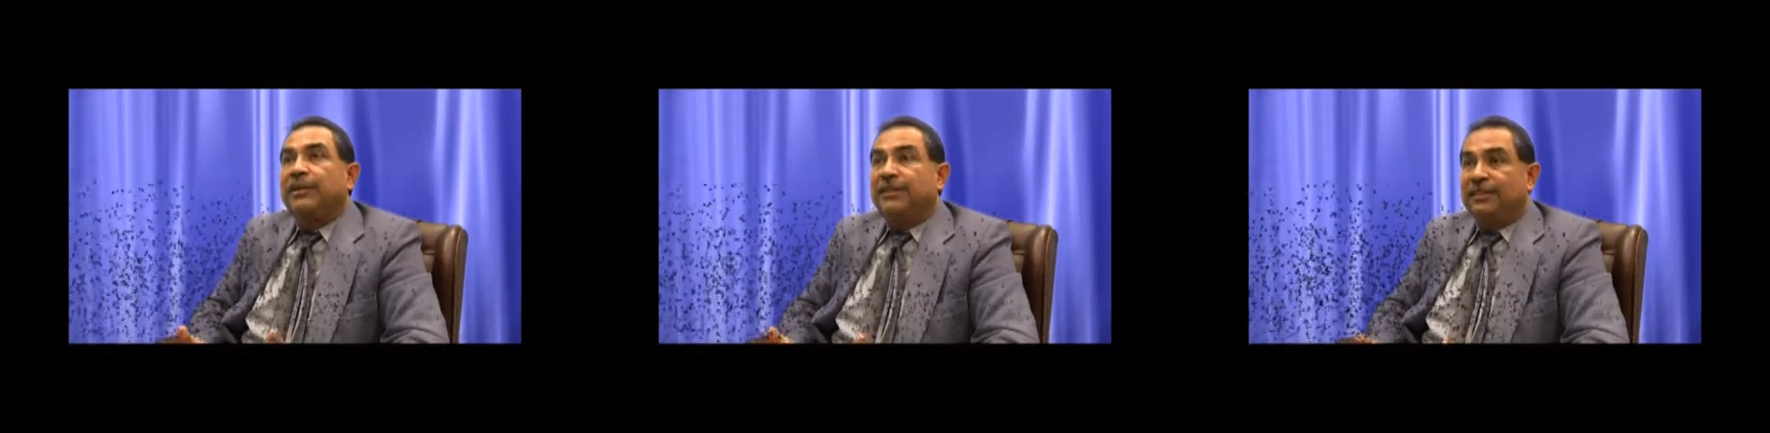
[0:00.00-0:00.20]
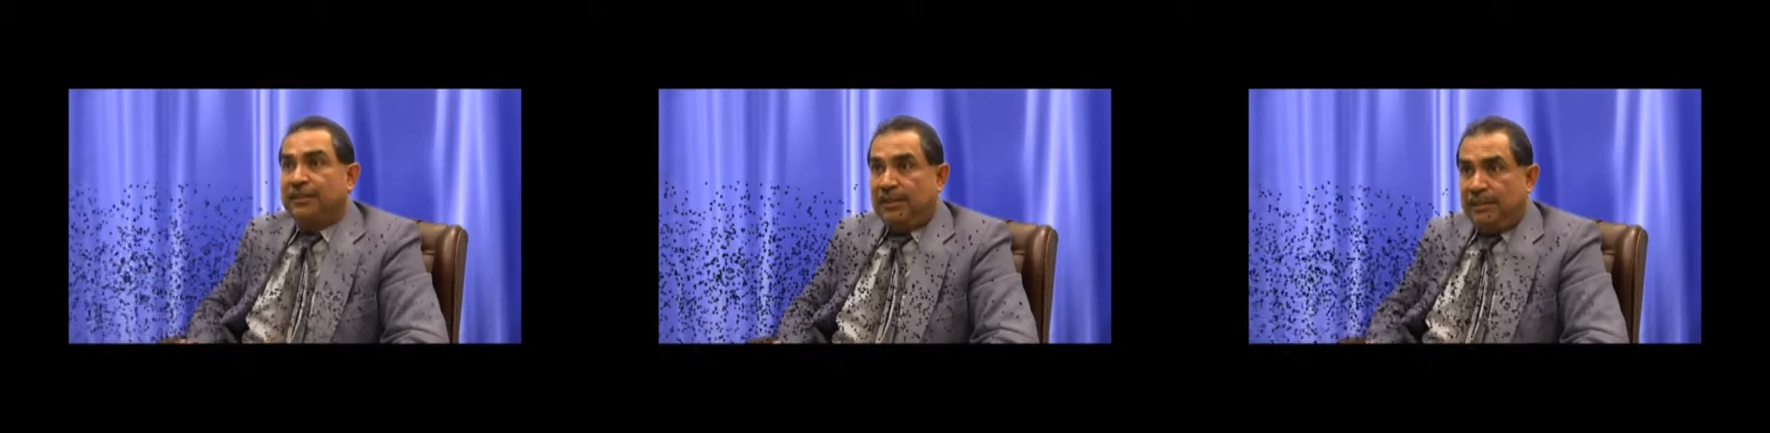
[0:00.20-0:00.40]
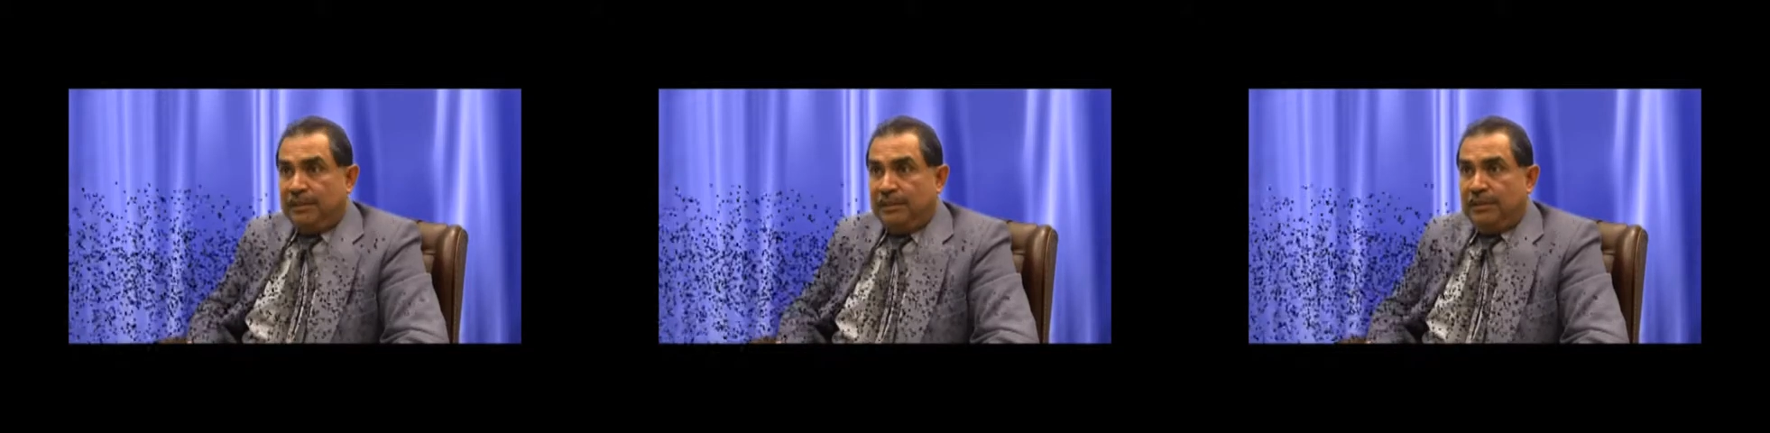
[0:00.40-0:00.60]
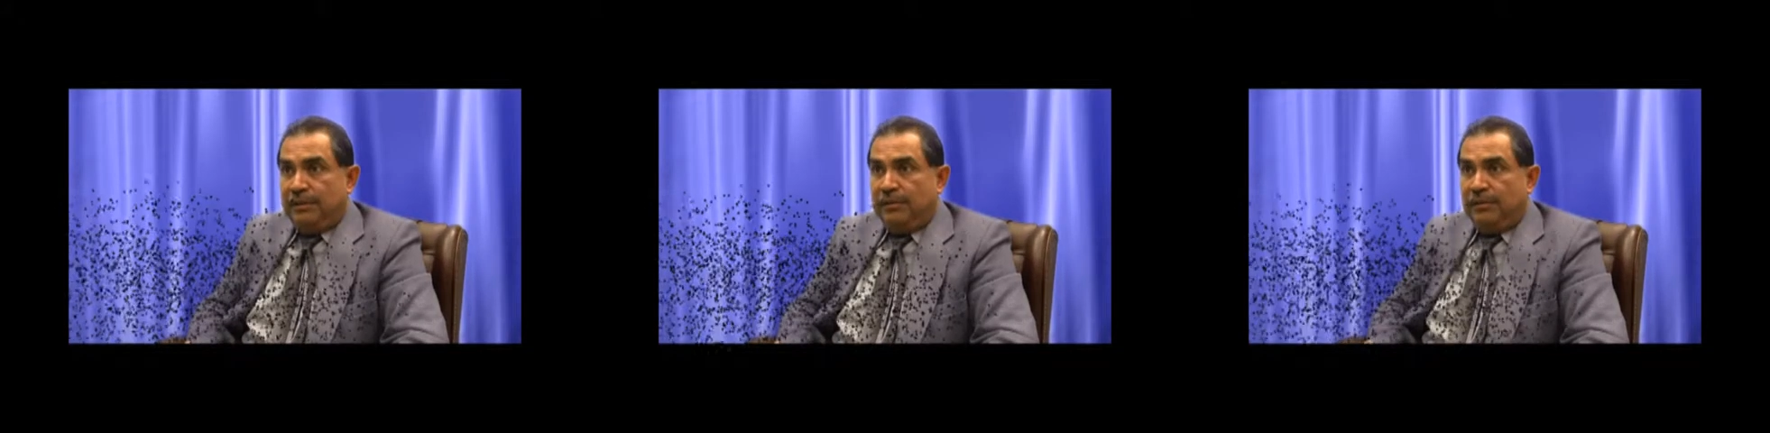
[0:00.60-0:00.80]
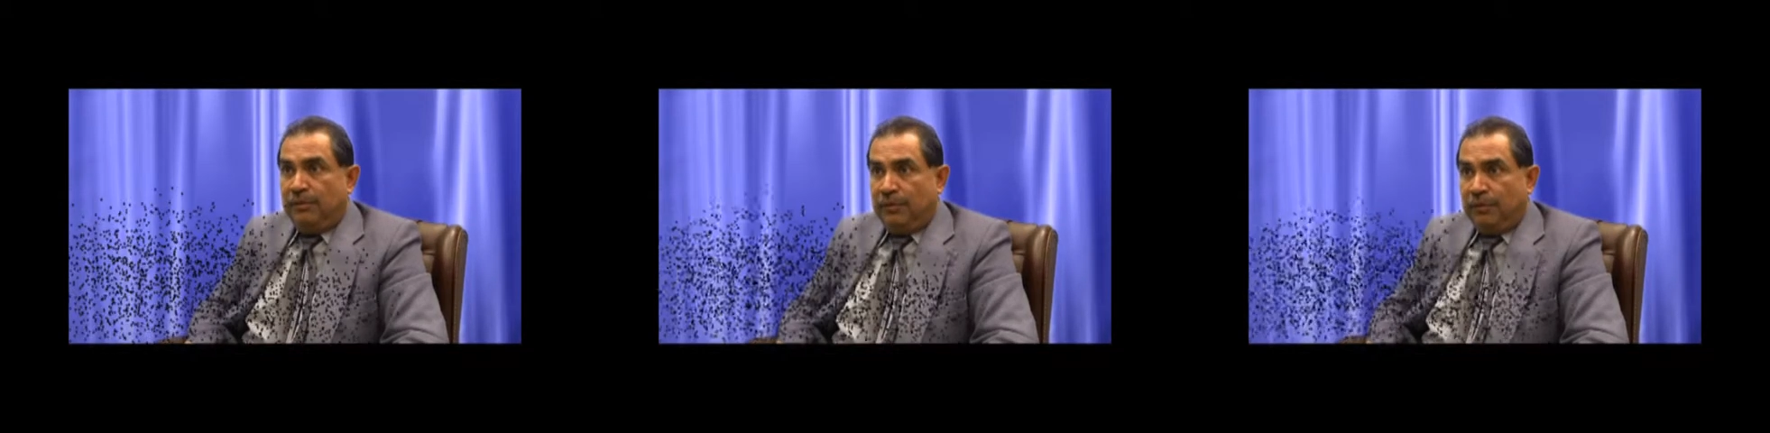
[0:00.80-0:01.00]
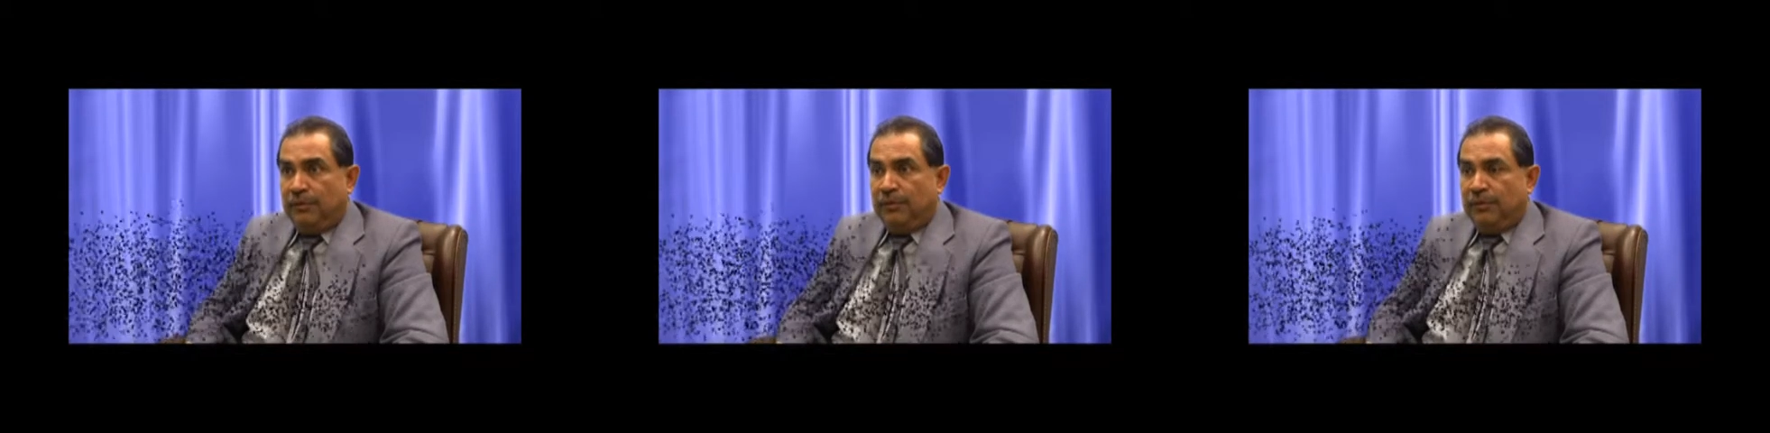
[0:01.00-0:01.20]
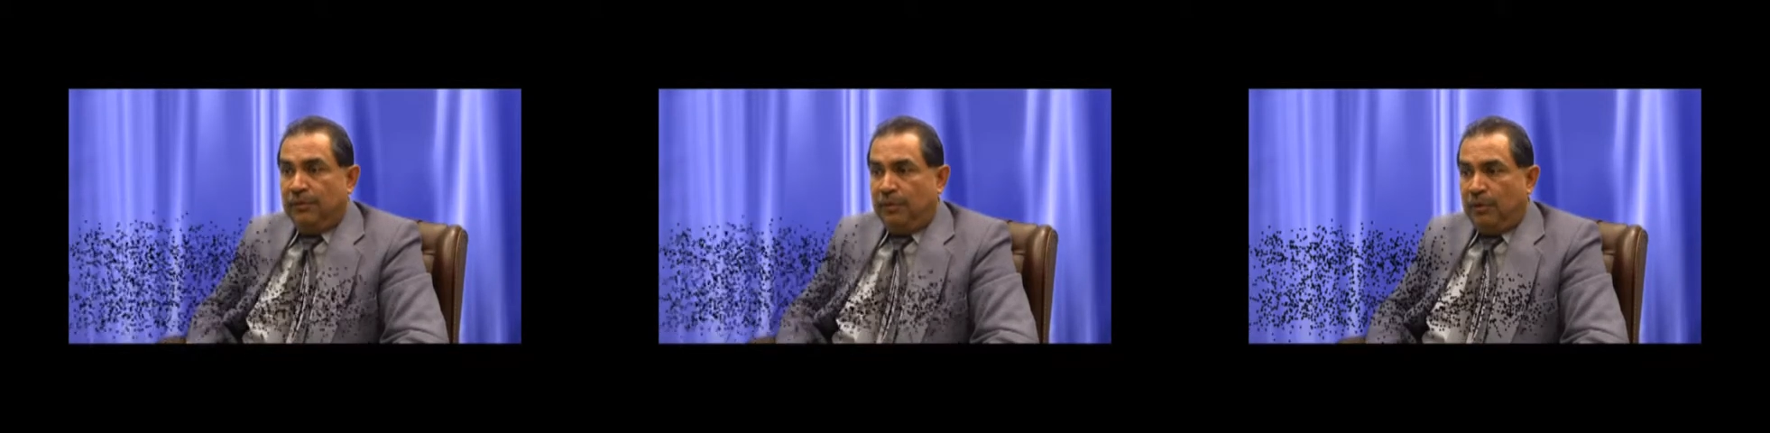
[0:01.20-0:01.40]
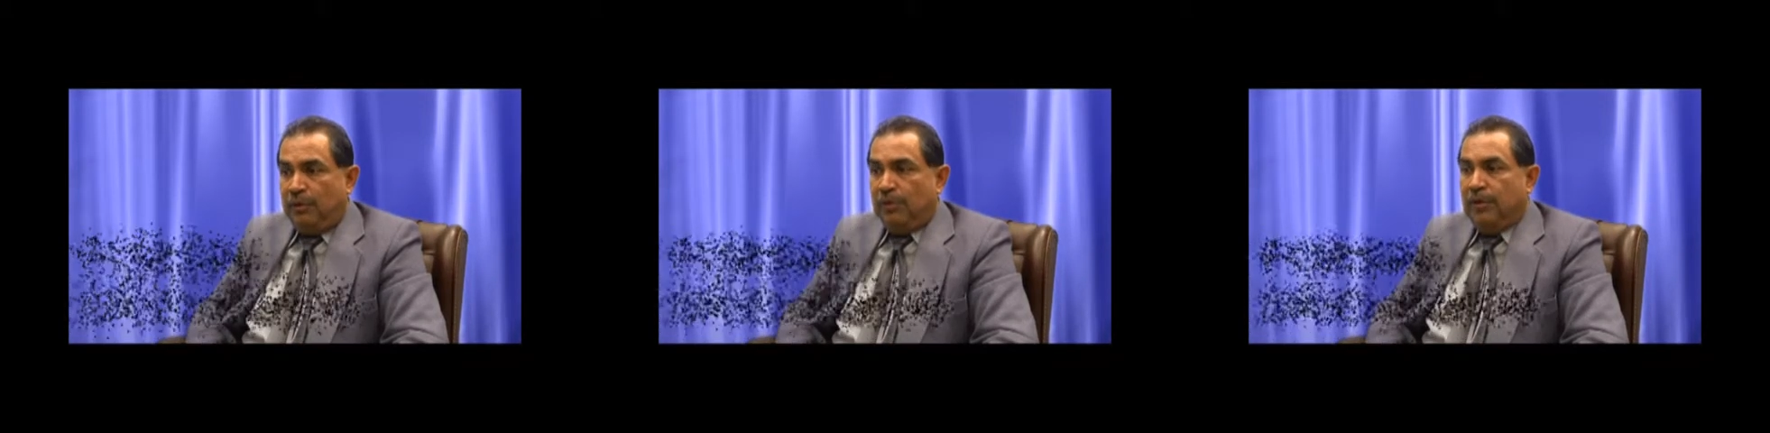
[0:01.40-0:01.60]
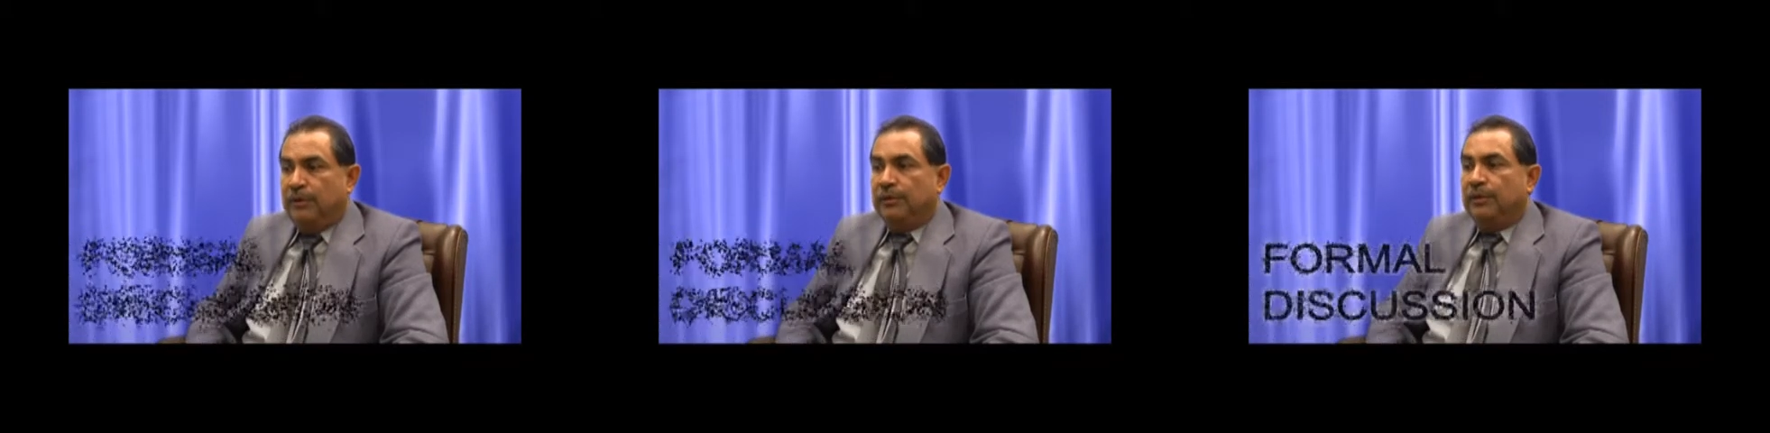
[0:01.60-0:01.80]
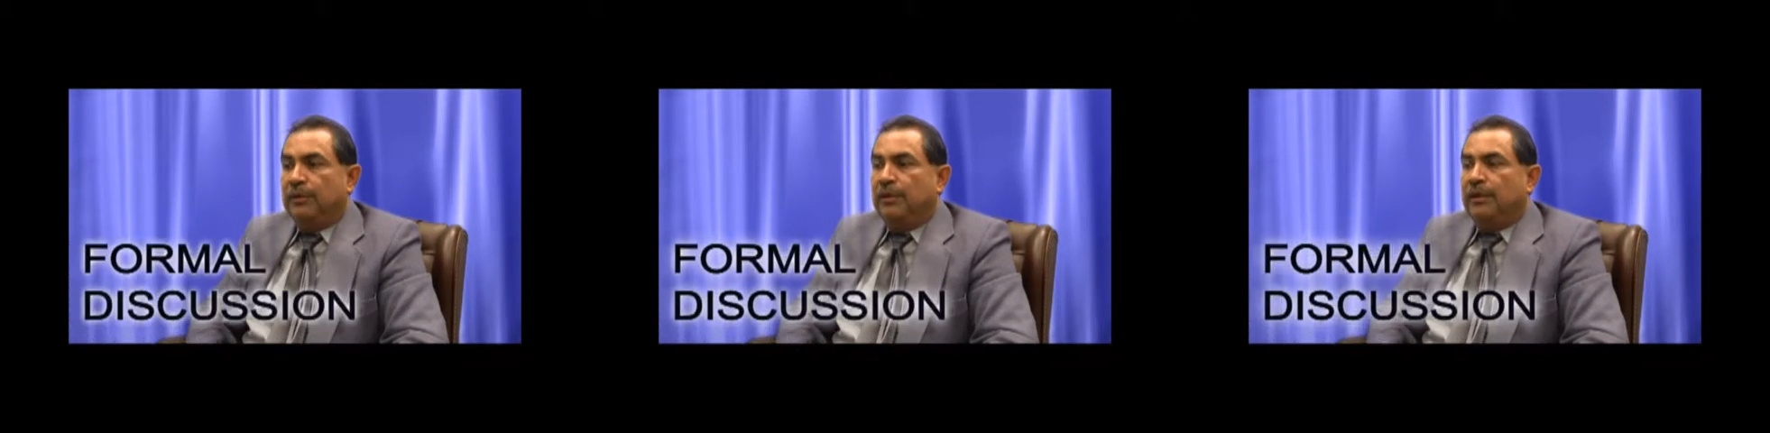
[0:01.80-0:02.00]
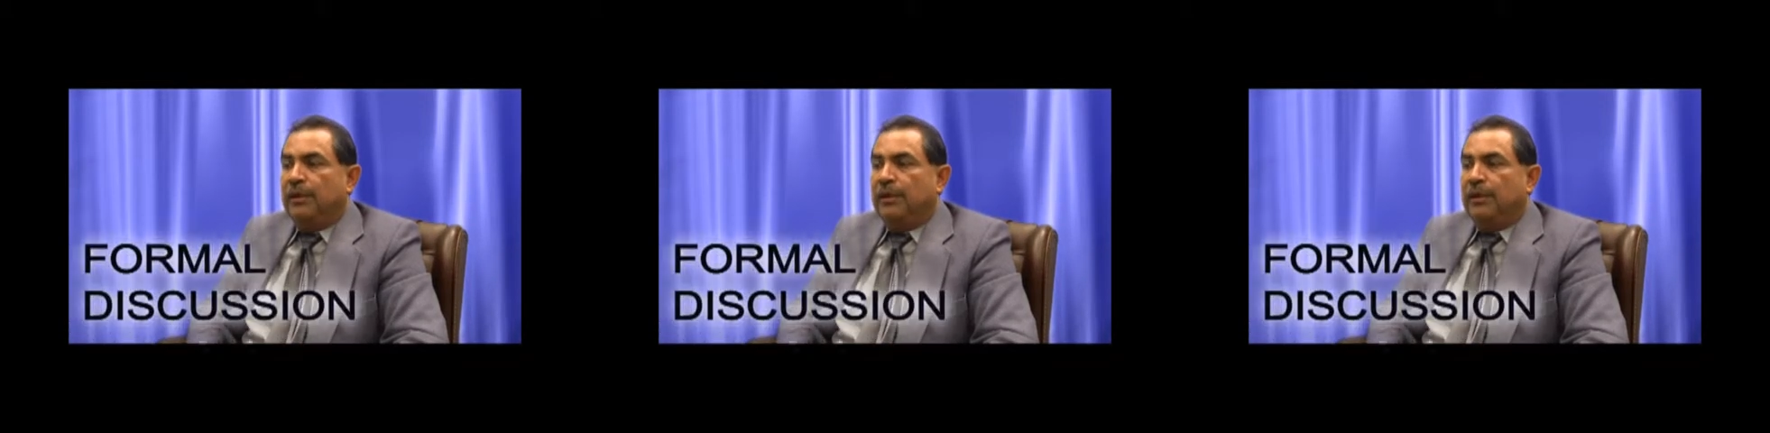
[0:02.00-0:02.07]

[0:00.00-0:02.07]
discussion, first and foremost.